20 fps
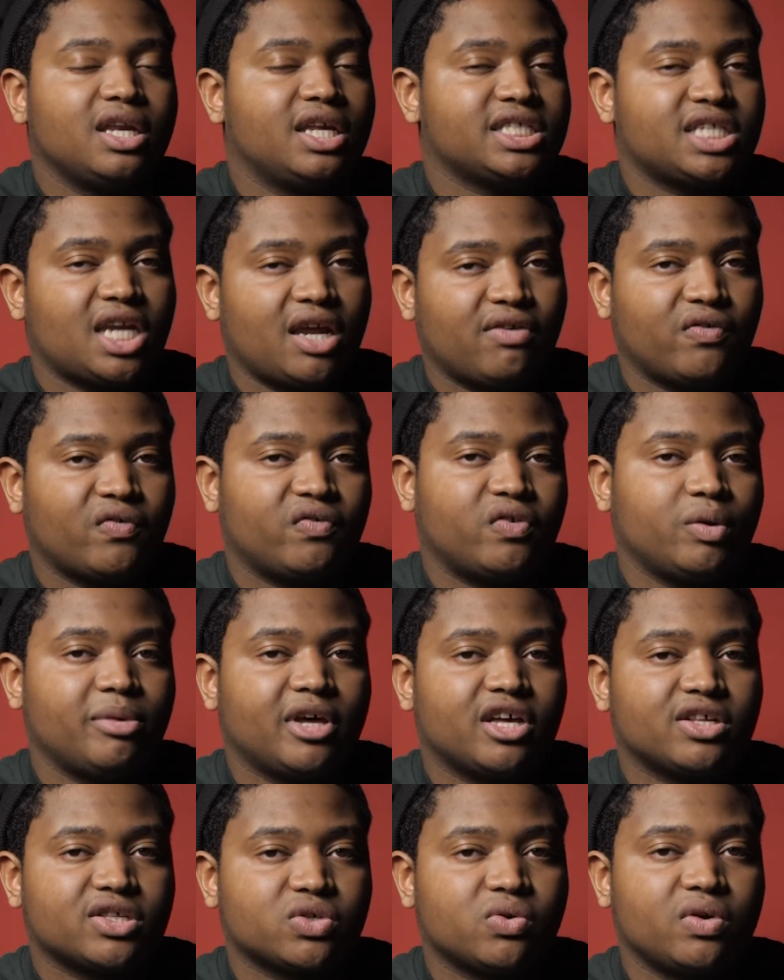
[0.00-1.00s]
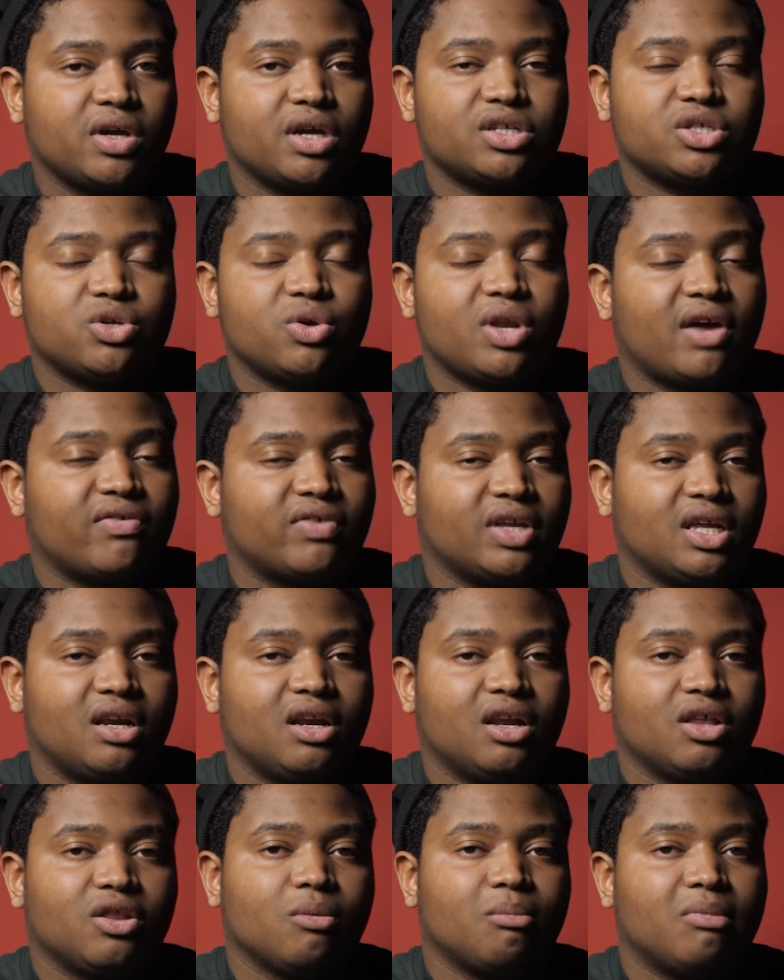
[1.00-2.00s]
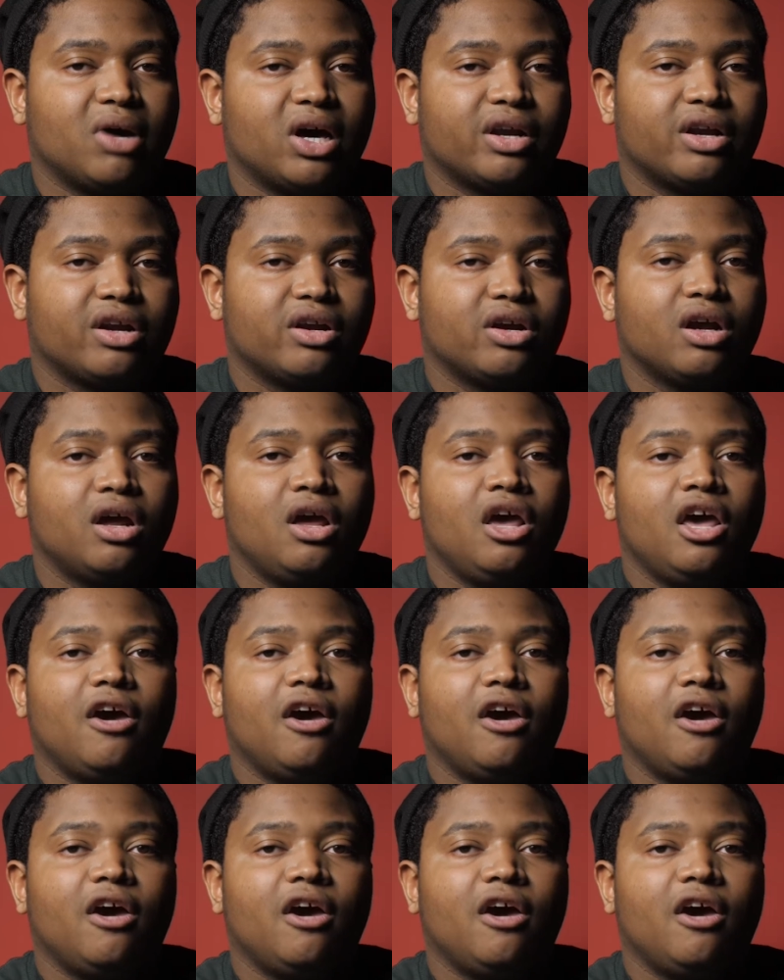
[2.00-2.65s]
doesn't have a flip out screen, so you'd have to get another monitor.